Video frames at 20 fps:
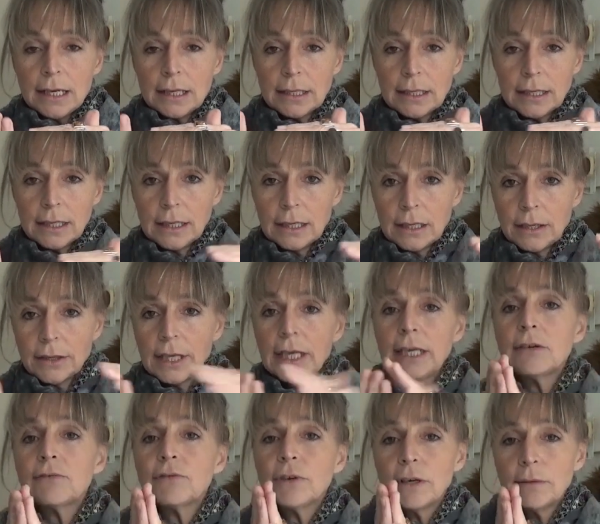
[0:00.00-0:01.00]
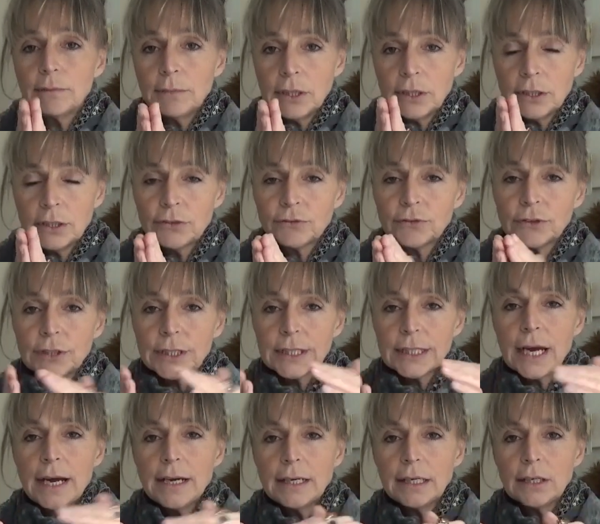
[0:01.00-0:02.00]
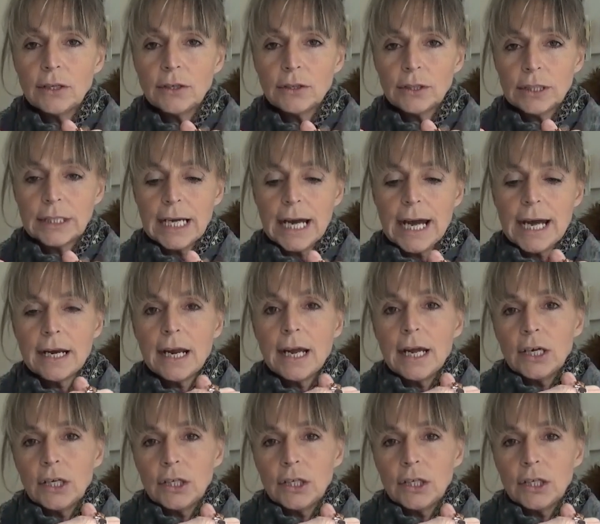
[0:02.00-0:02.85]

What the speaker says: that thank you very much for assigning your debt.